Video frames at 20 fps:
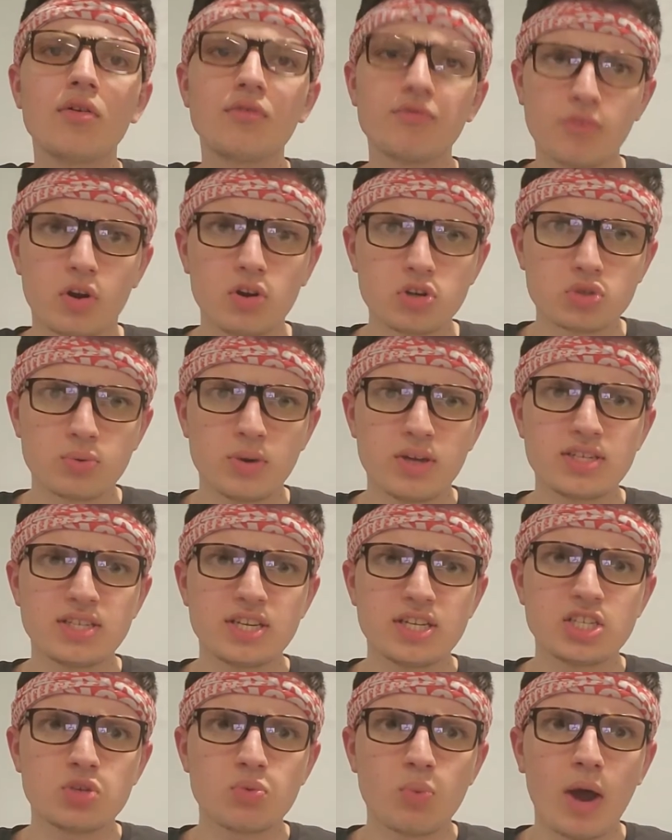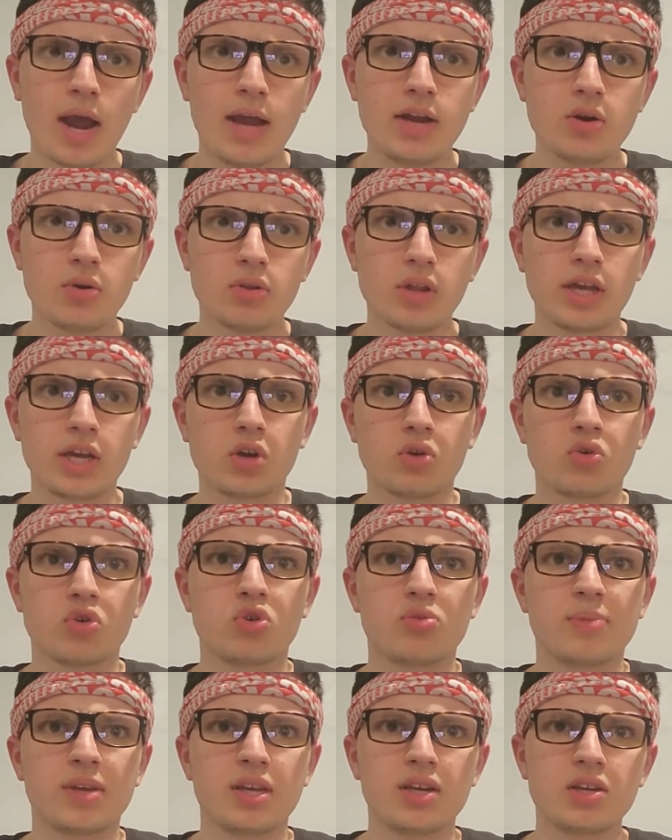First reason as to why I don't like
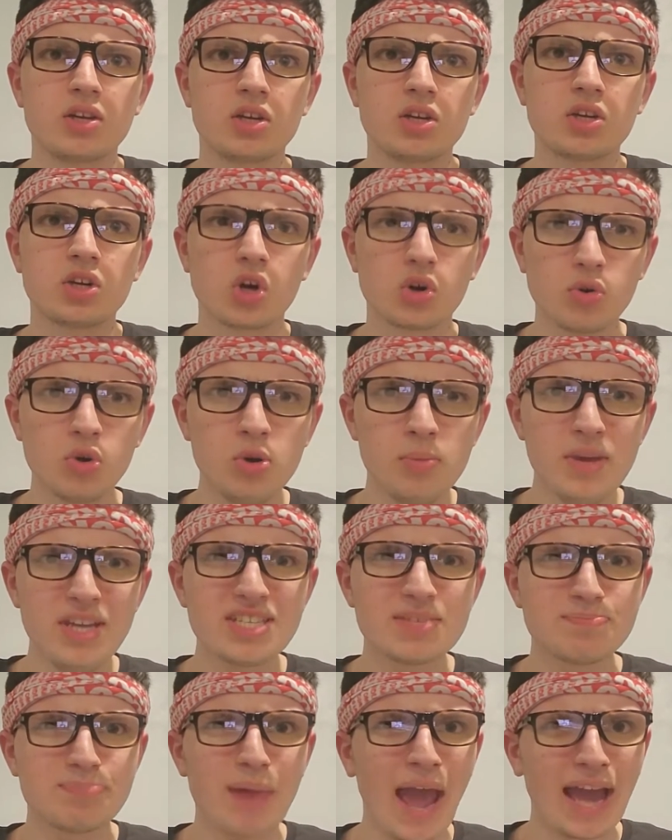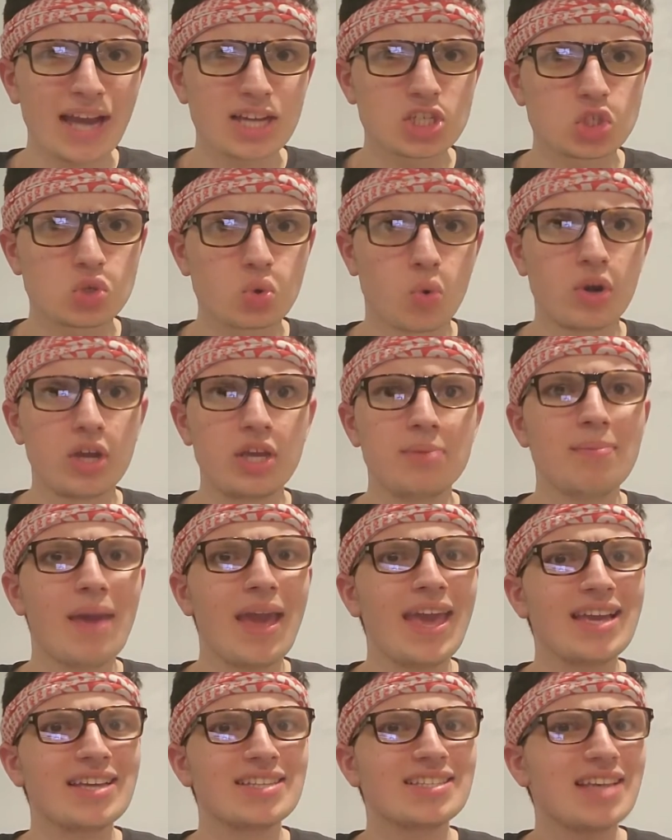Harumi. Harumi's backstory
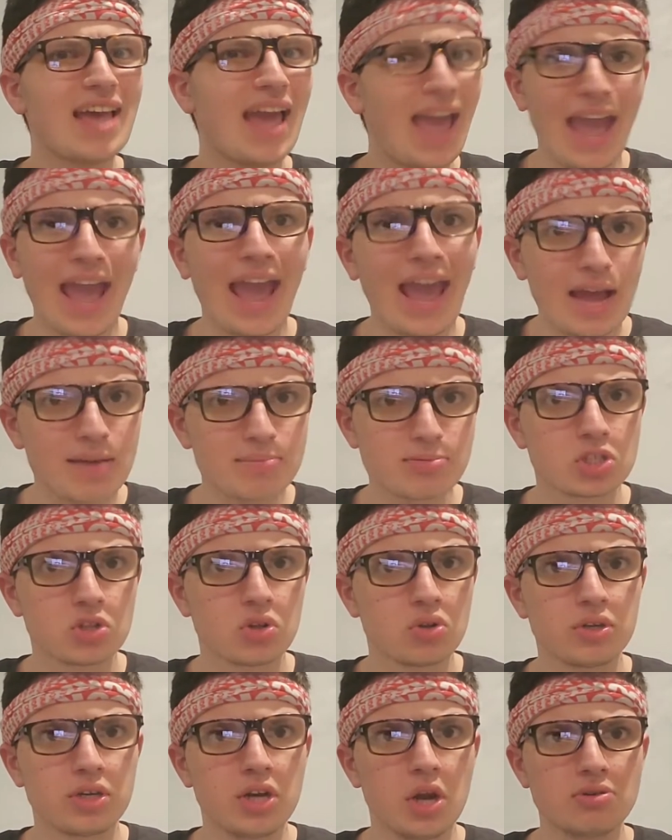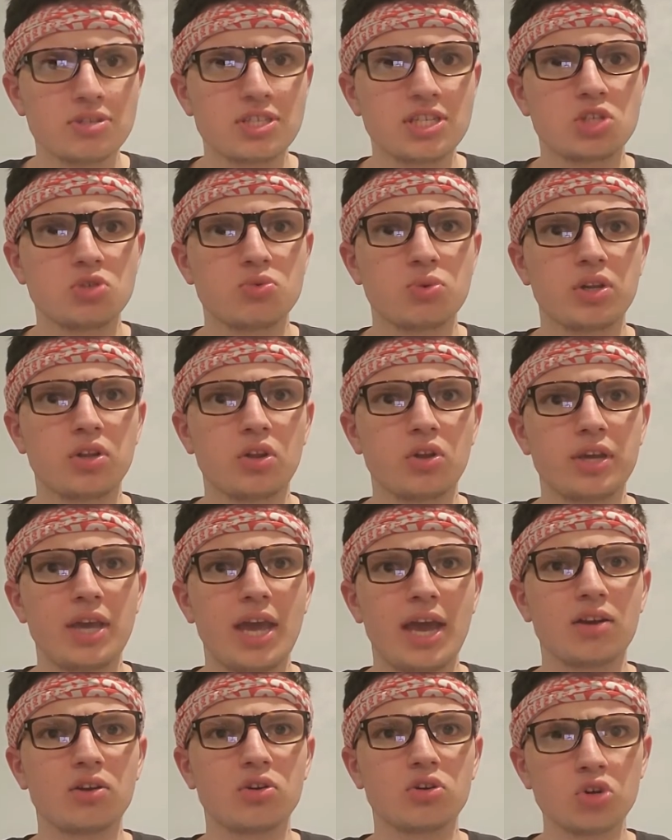makes absolutely no sense when you look
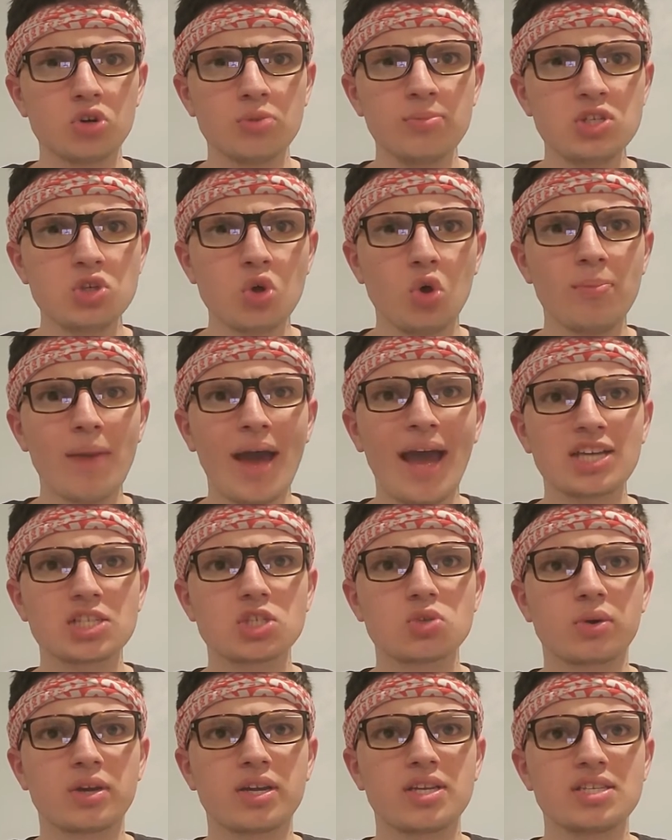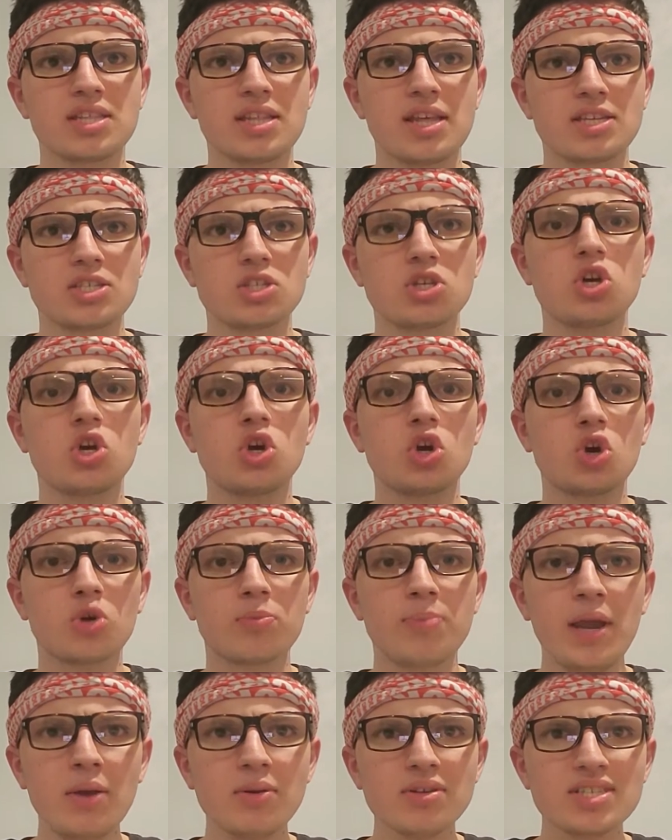at it. Harumi's whole backstory is this.
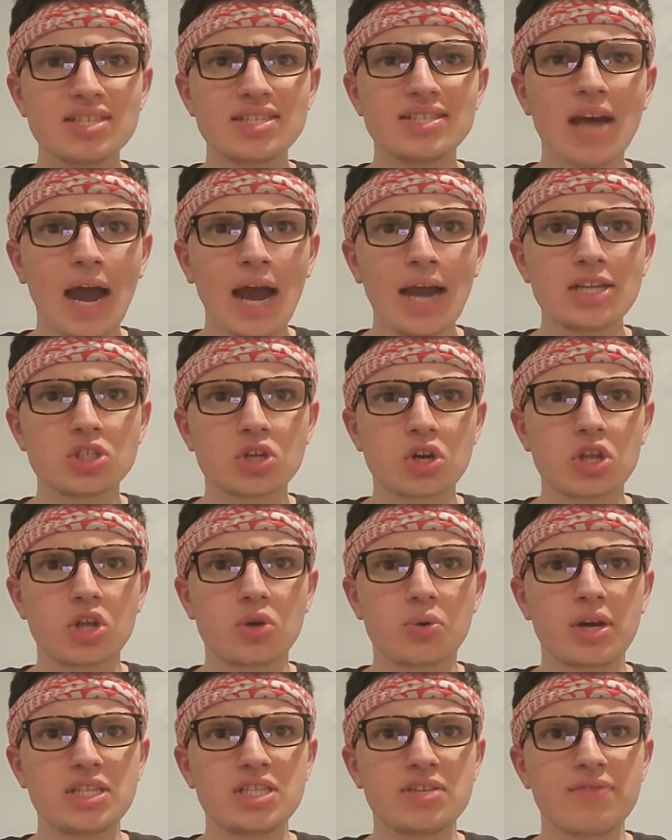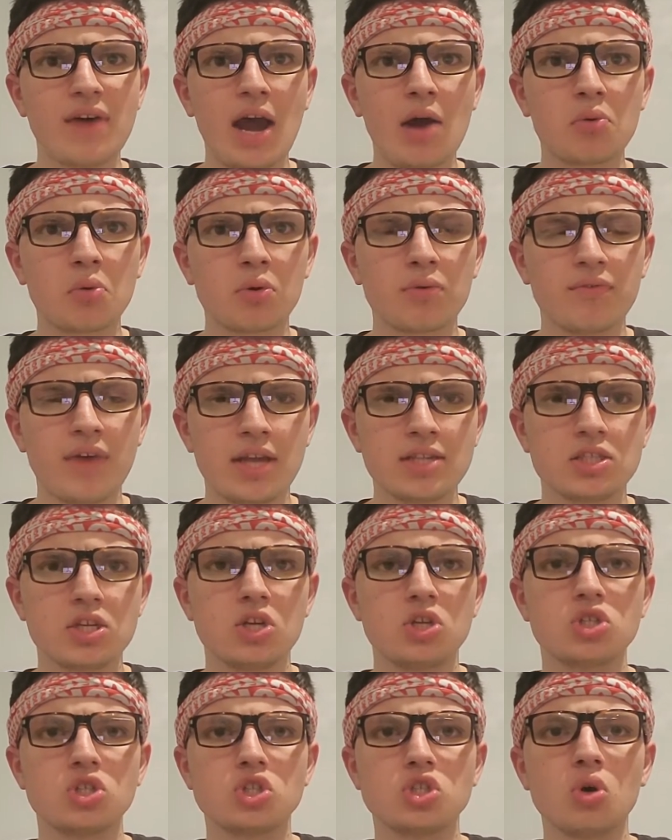Her parents died during the Great Devourer event,
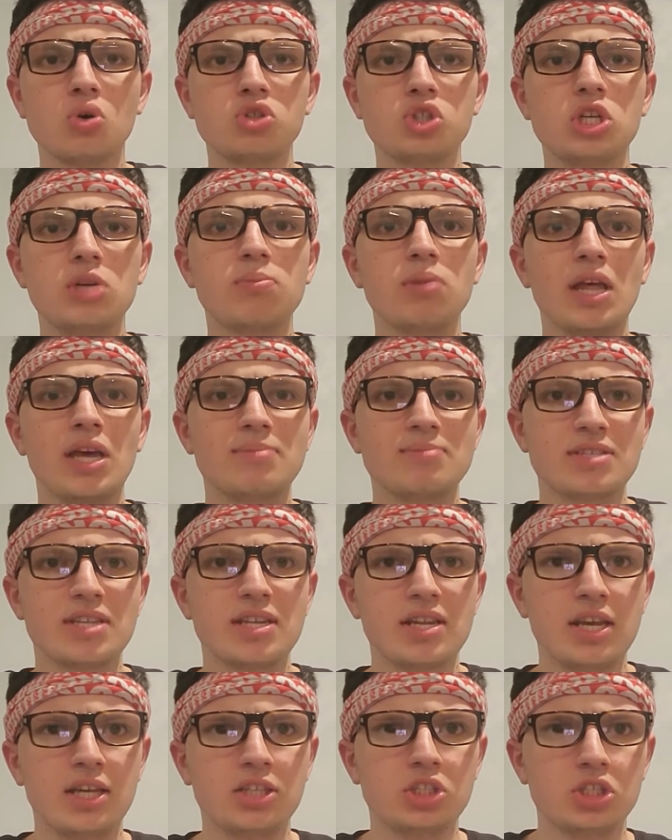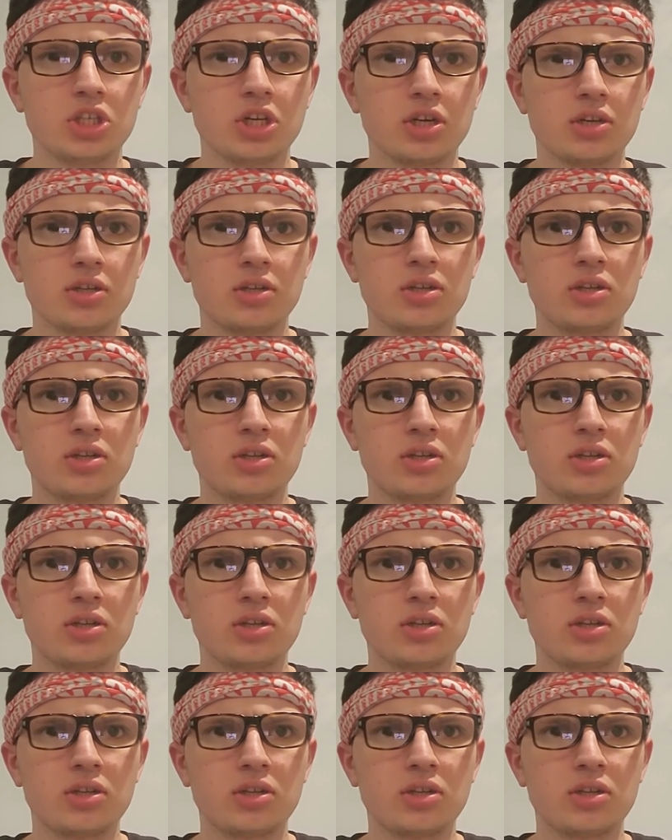so she blames the ninja.